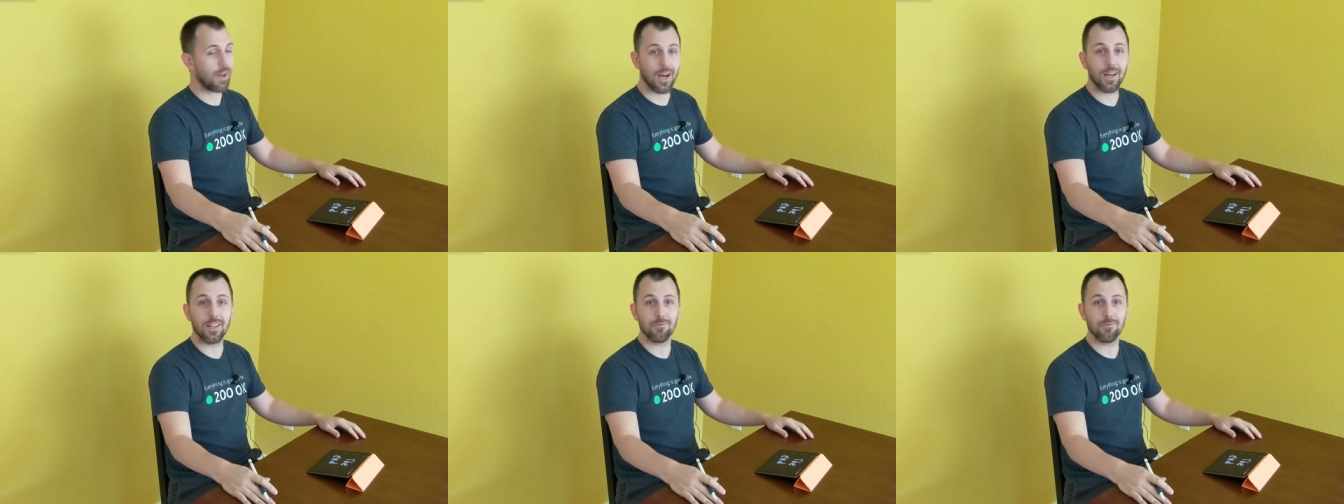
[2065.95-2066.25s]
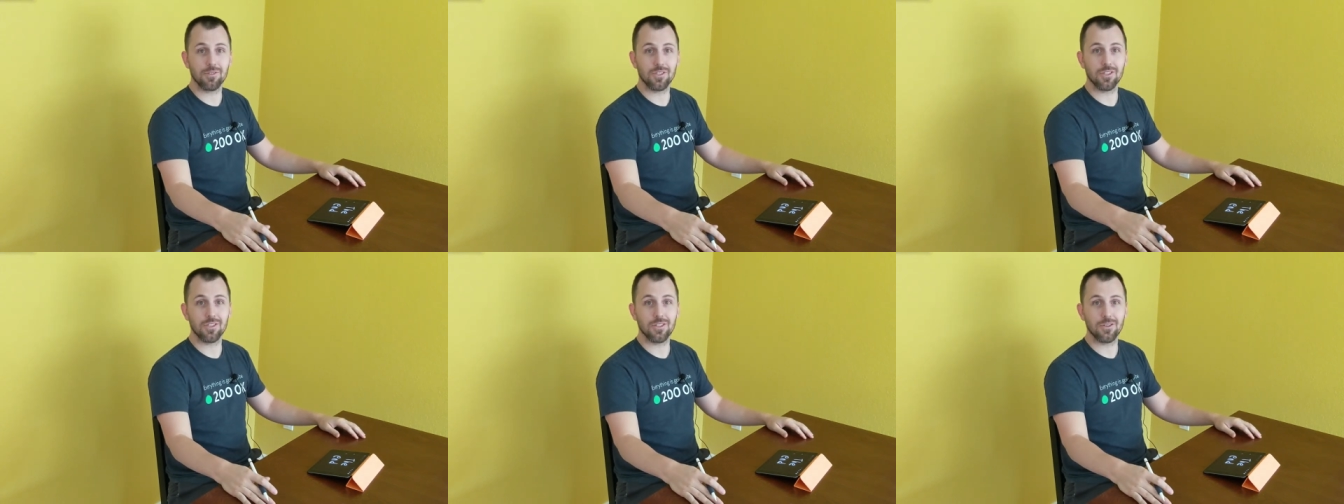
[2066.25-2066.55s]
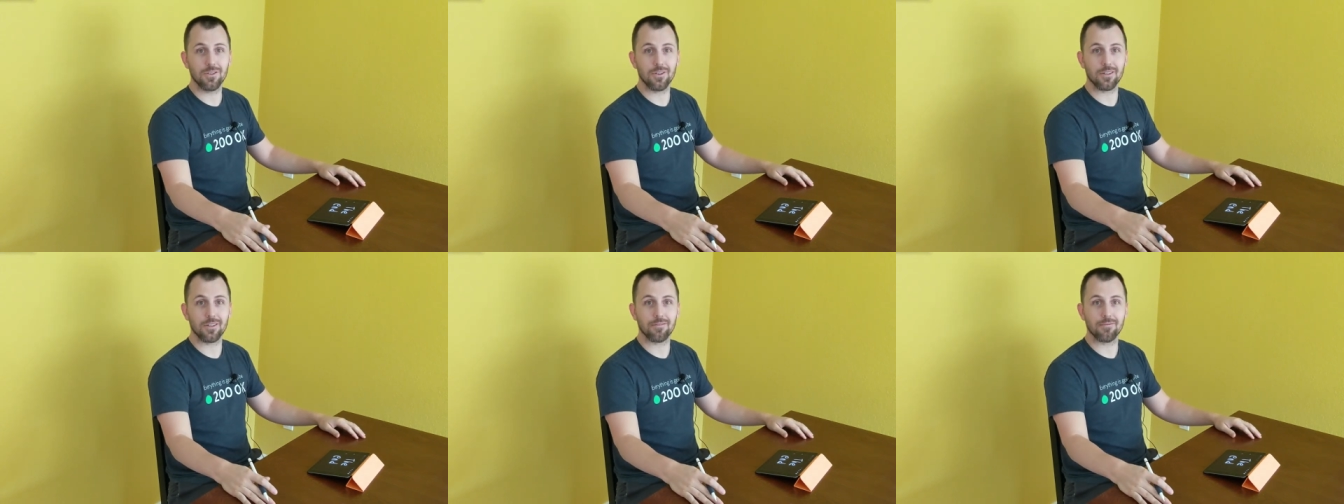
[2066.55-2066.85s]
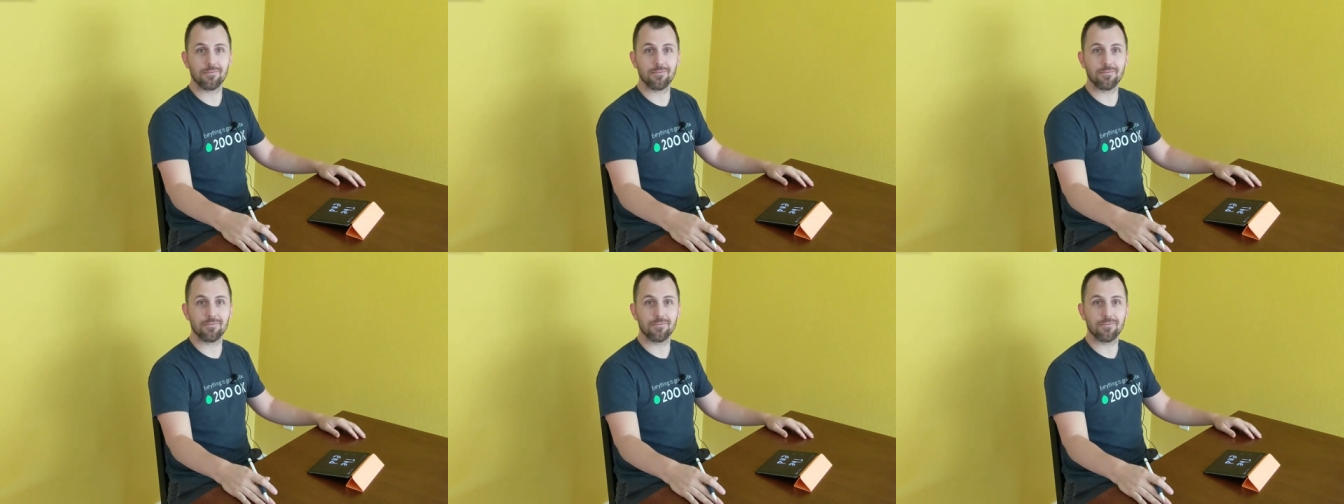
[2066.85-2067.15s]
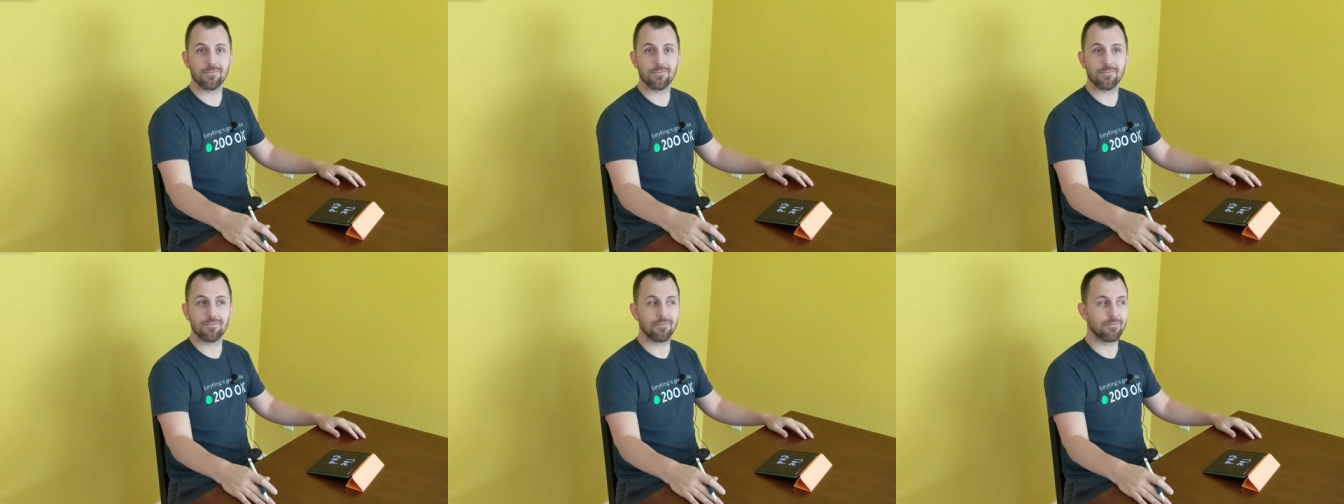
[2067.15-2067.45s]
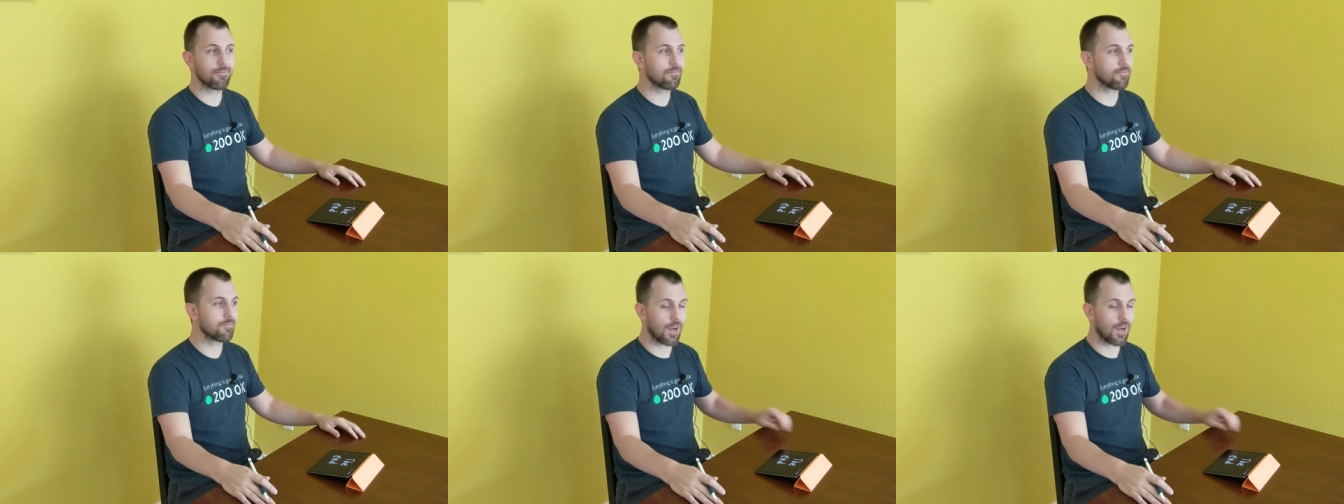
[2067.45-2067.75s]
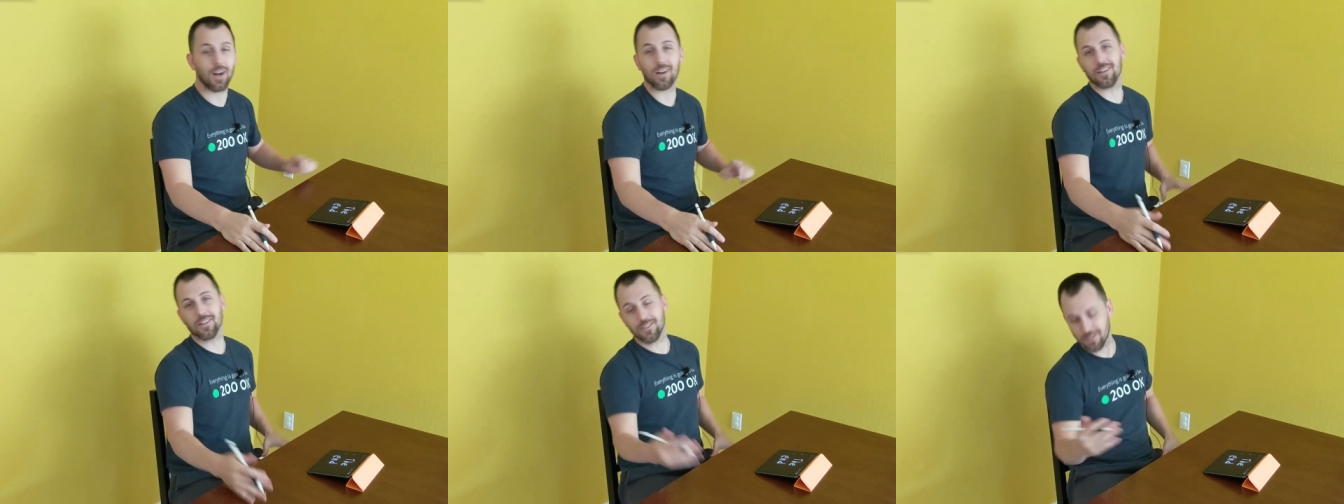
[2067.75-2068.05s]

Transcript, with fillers: I think we should do it. All right,